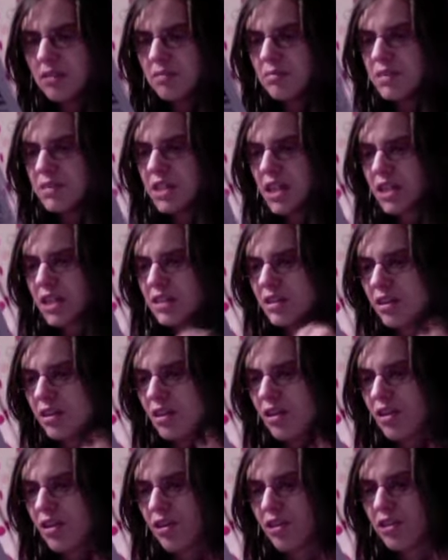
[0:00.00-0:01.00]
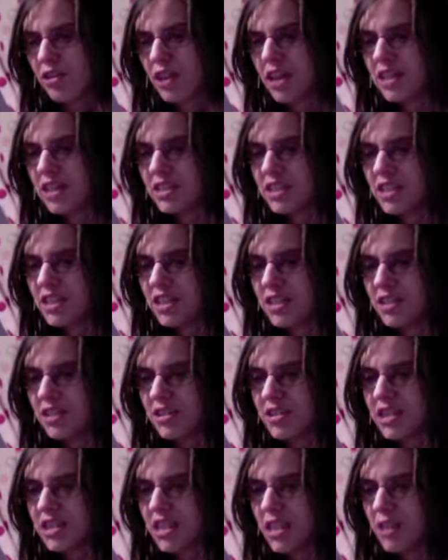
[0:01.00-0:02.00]
Checked all that
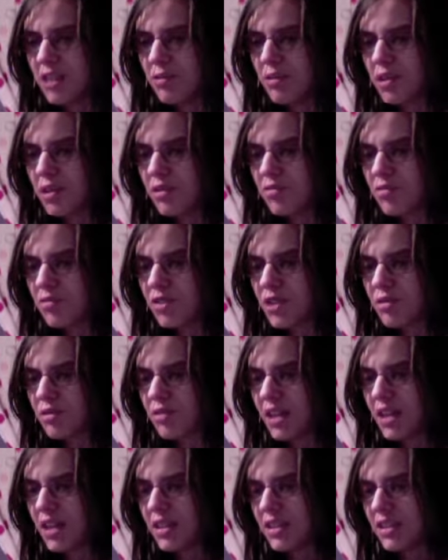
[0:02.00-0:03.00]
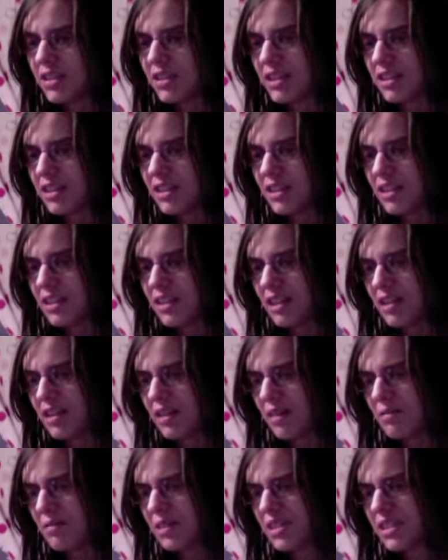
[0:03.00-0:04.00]
TLC we have threaded in
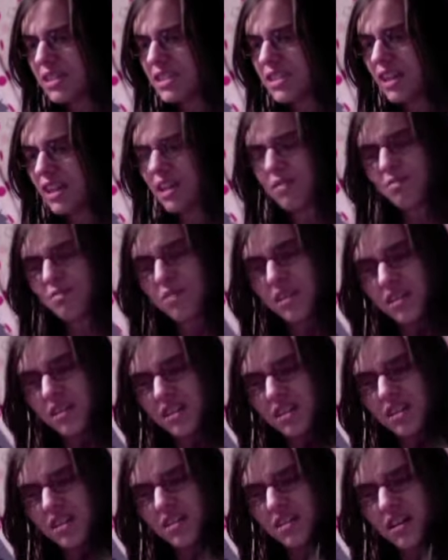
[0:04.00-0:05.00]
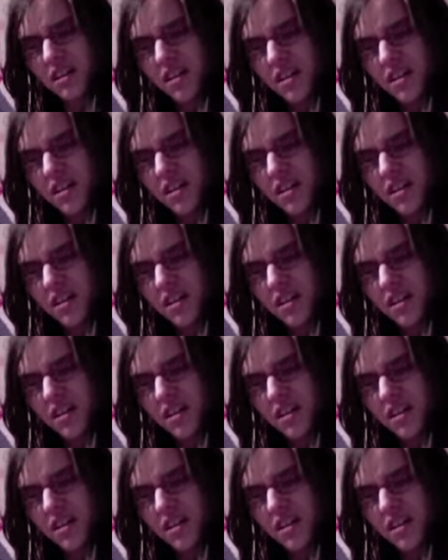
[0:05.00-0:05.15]
every design. Really?